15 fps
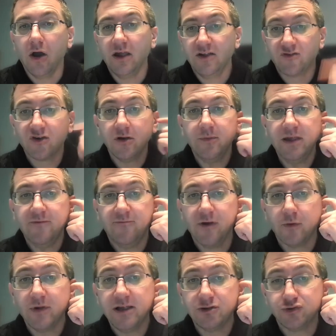It's going to be
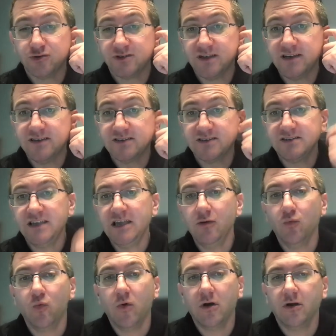very interesting to see
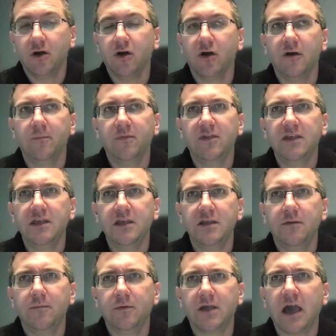what
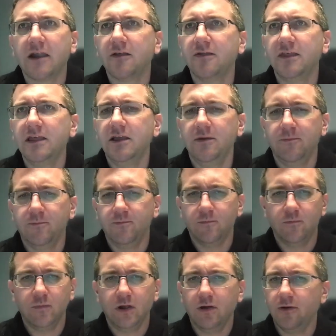the
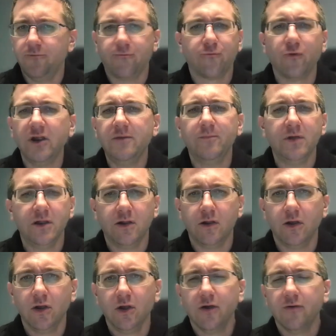
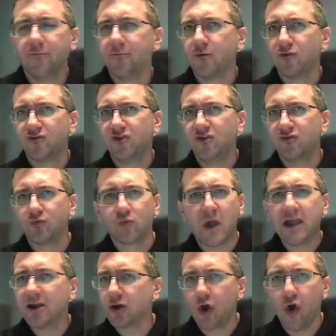Friedman versus
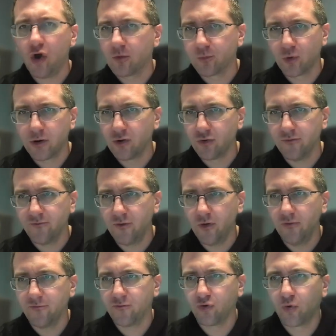Ryan Kalkbrenner
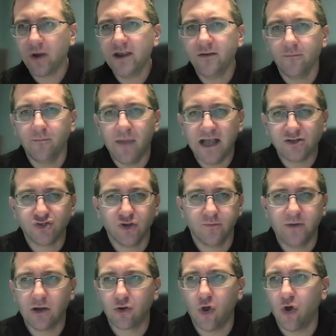of Creighton matchup.
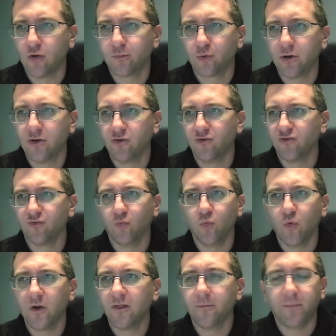Now, Kalkbrenner is
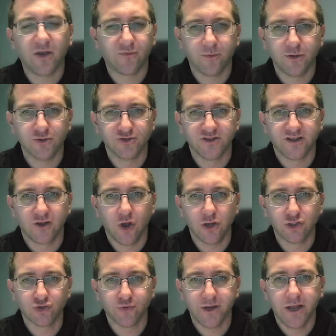one of the best players in the
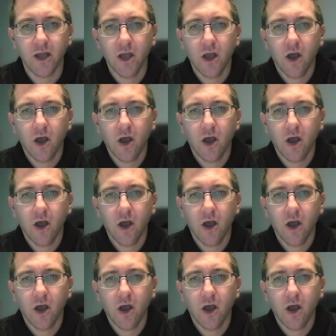country.